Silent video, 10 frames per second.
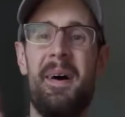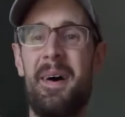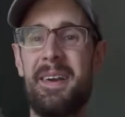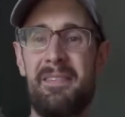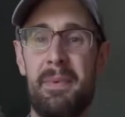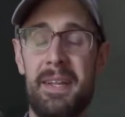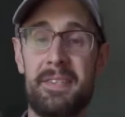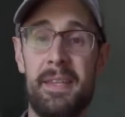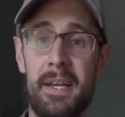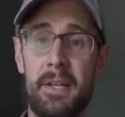Alright everybody,
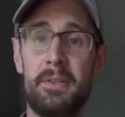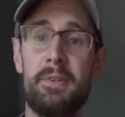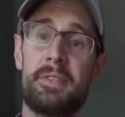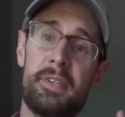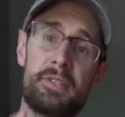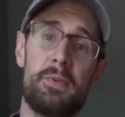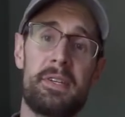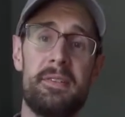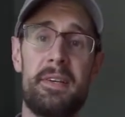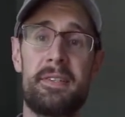so that concludes this
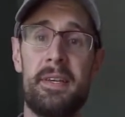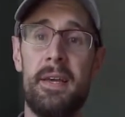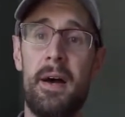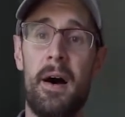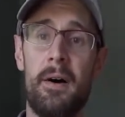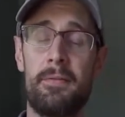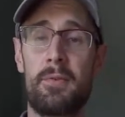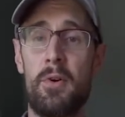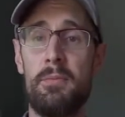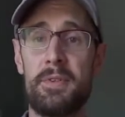week's lesson of
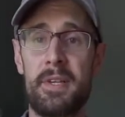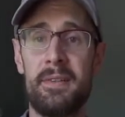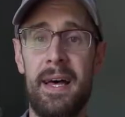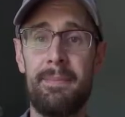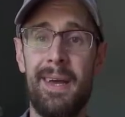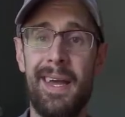Chrome Music Lab.